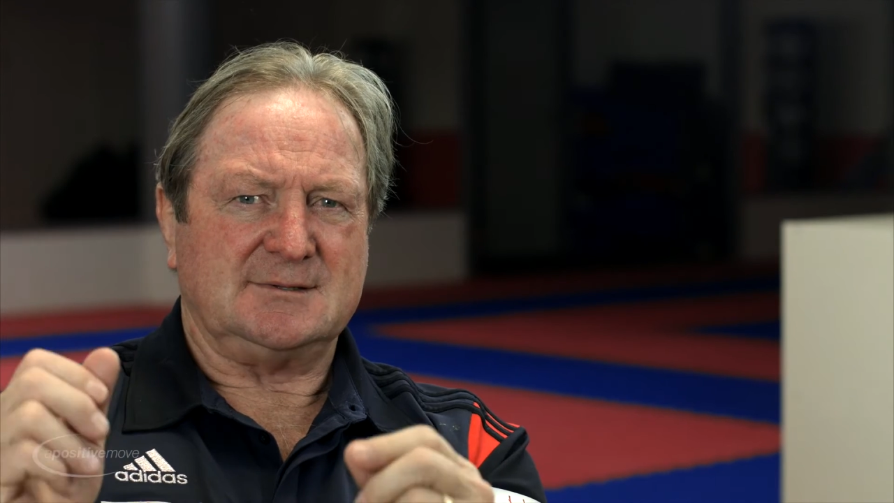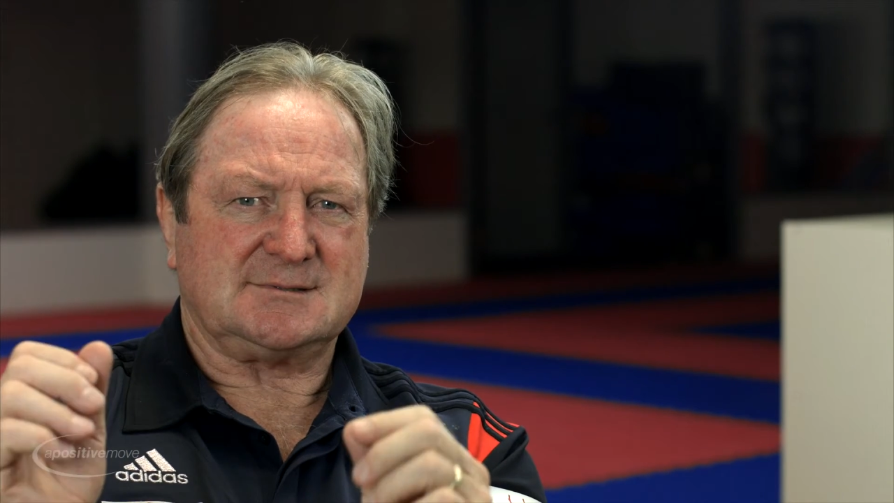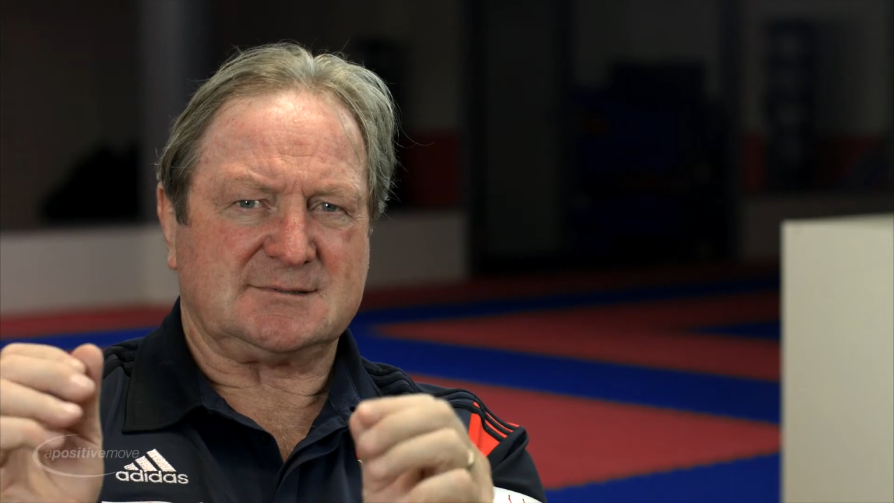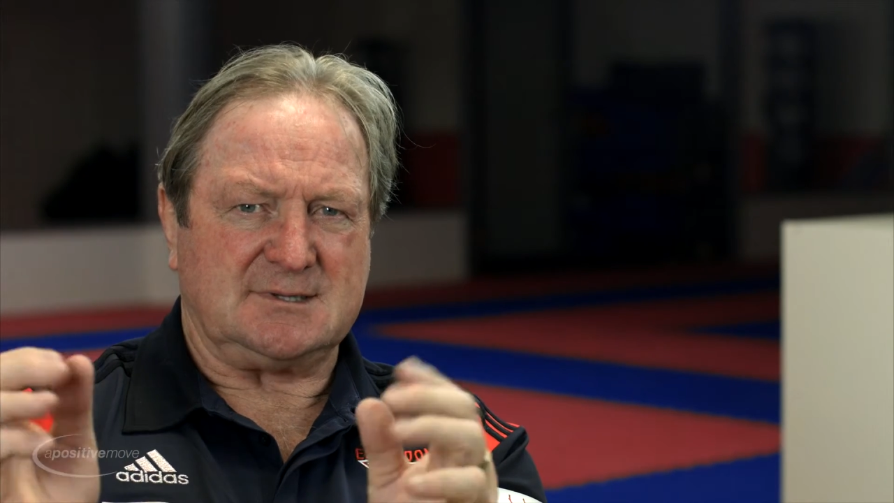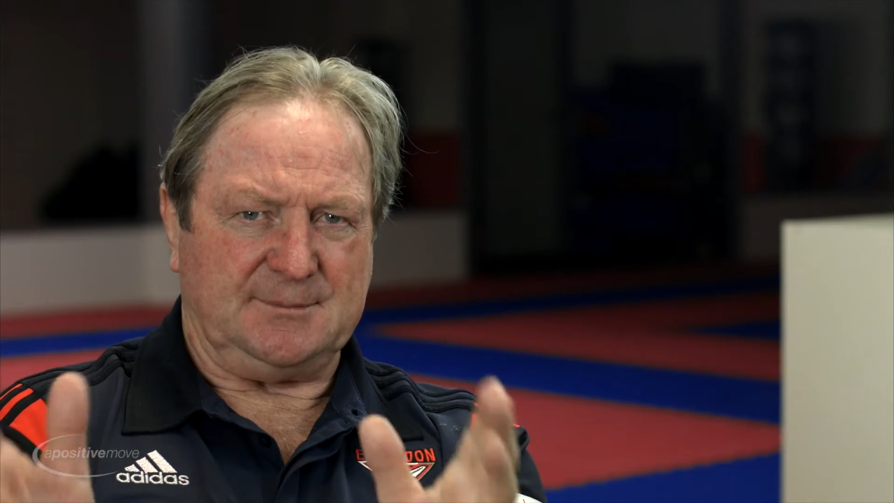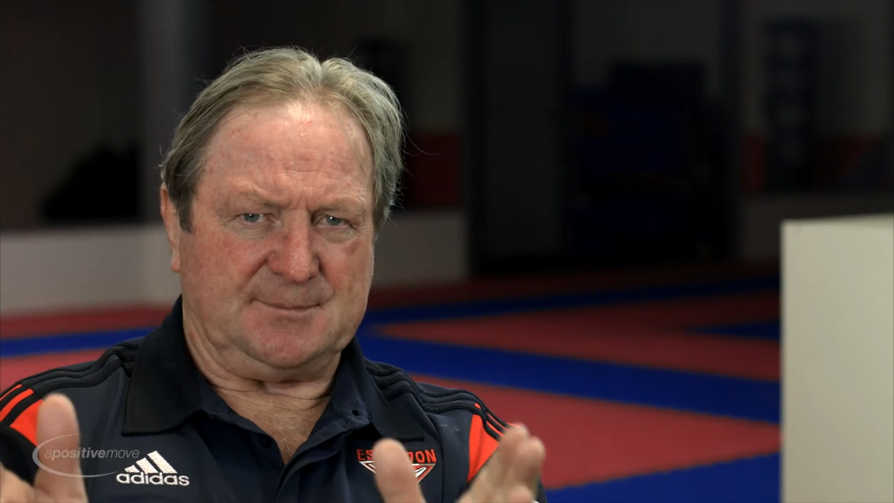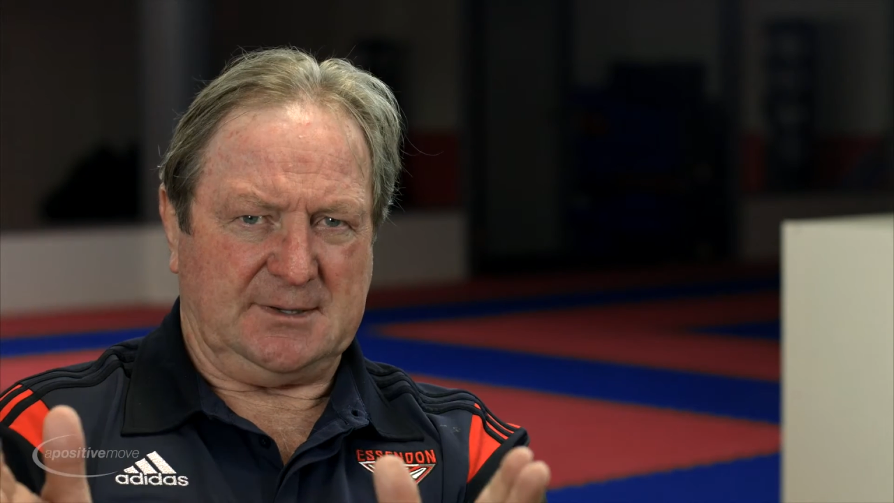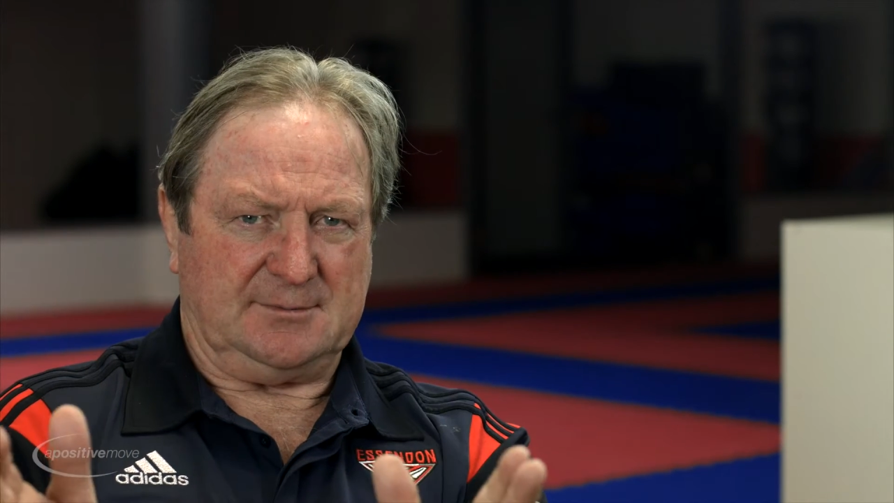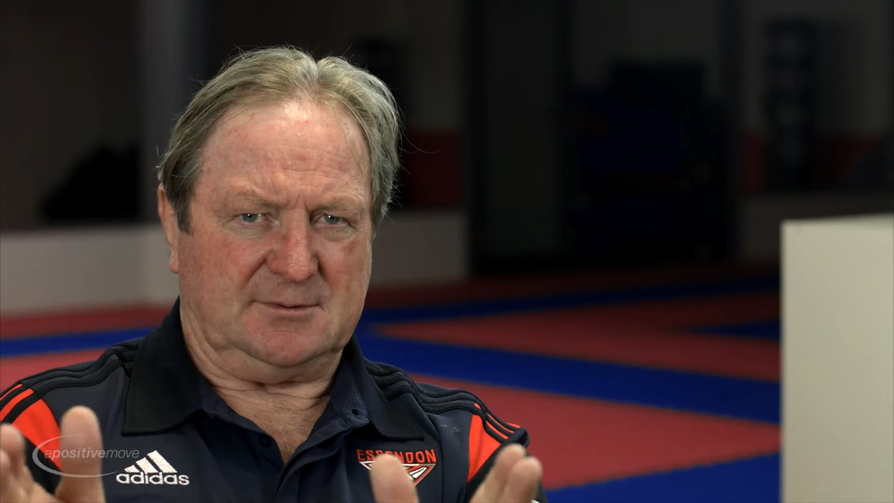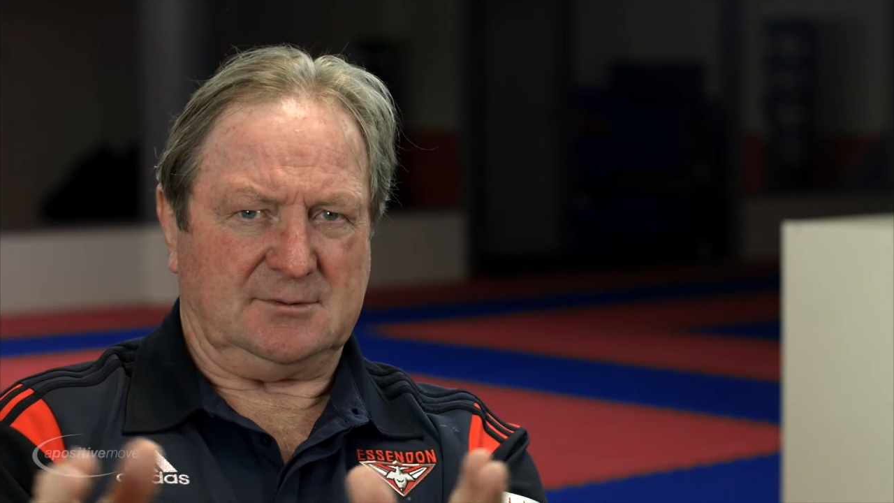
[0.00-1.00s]
see
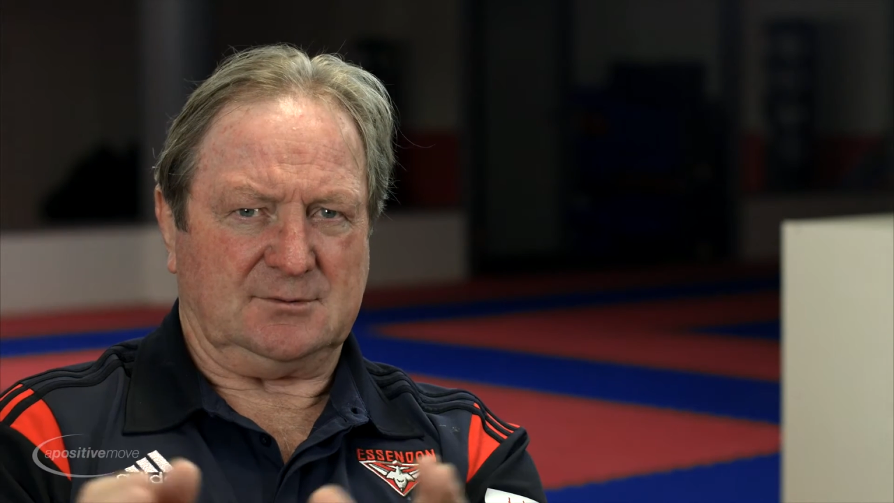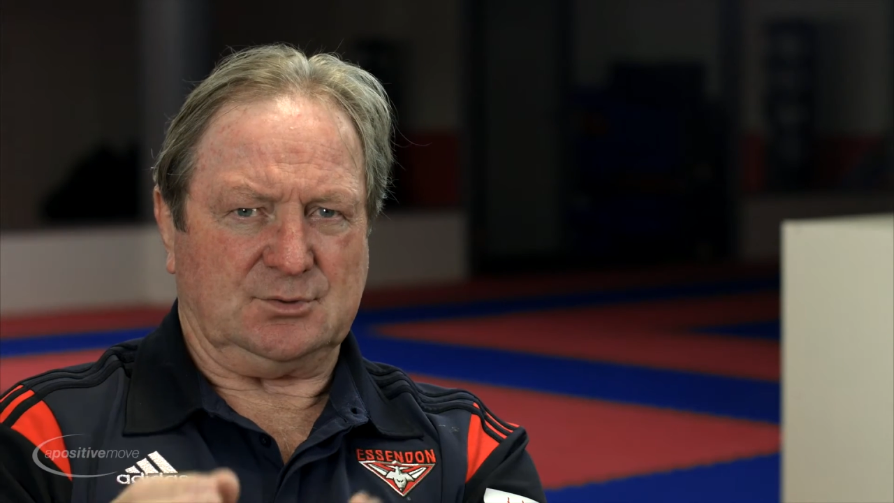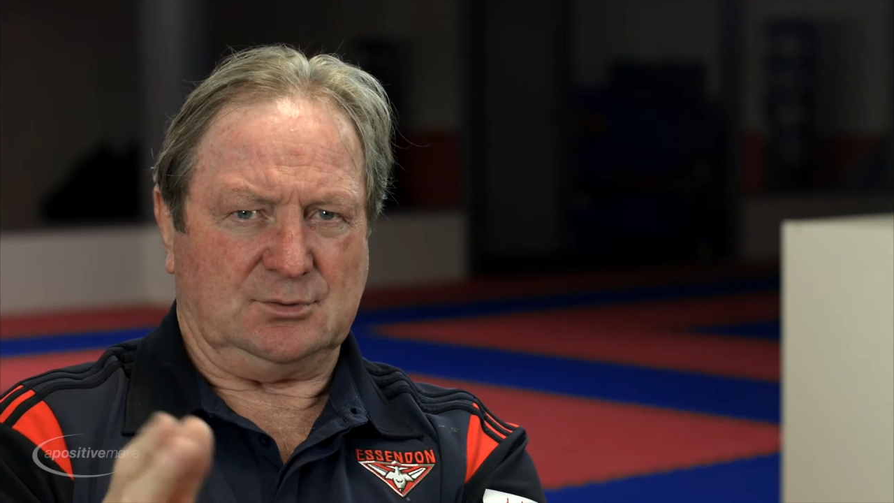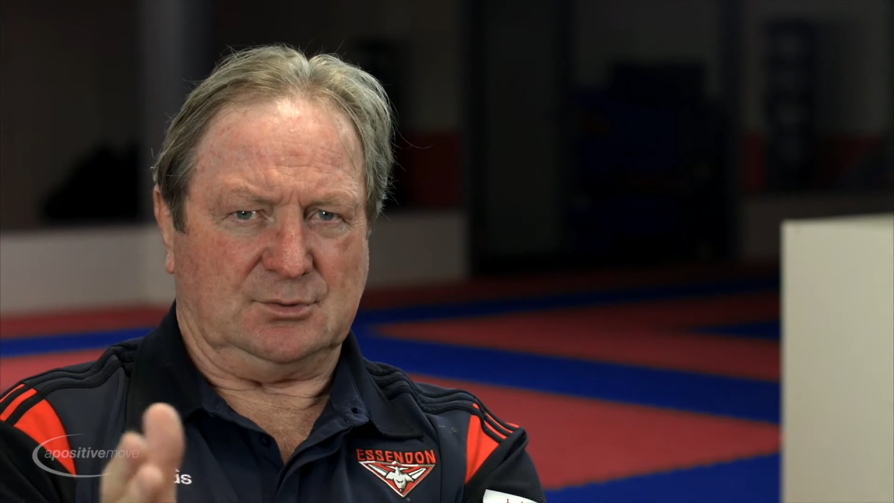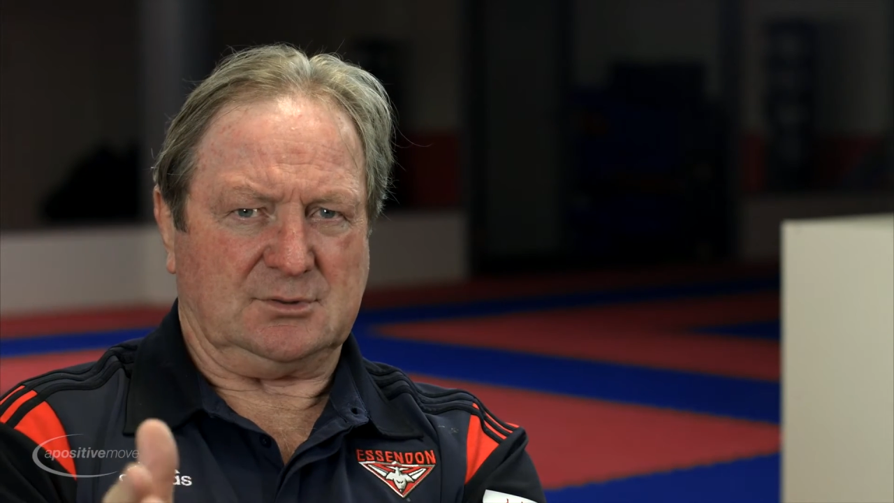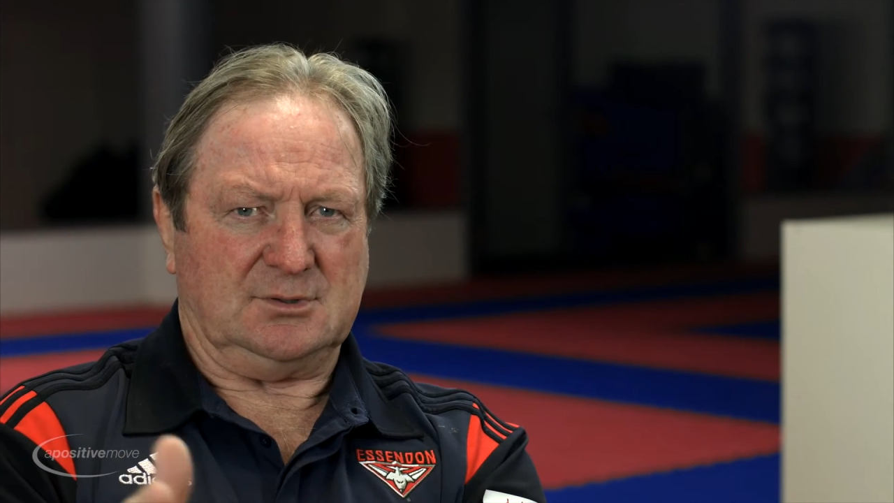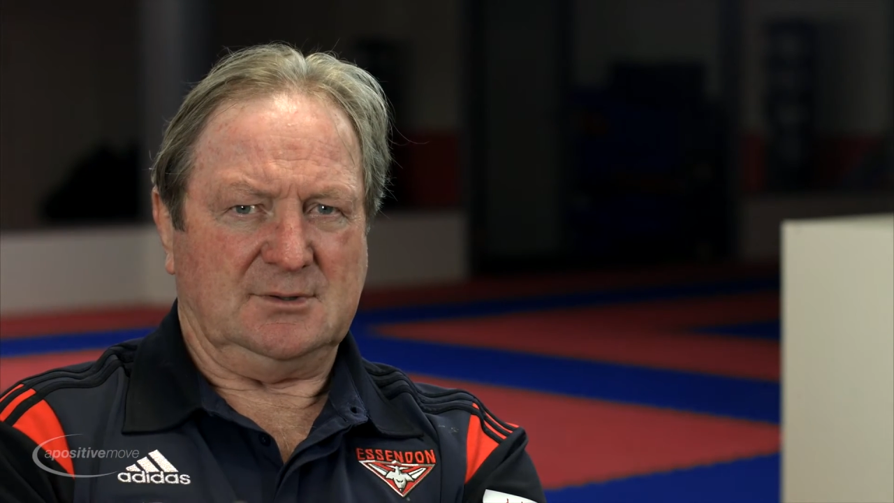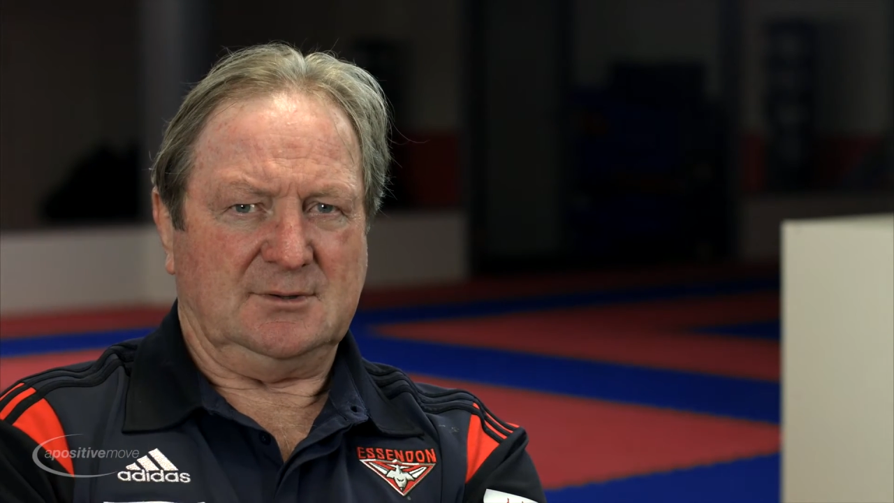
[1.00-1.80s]
people talk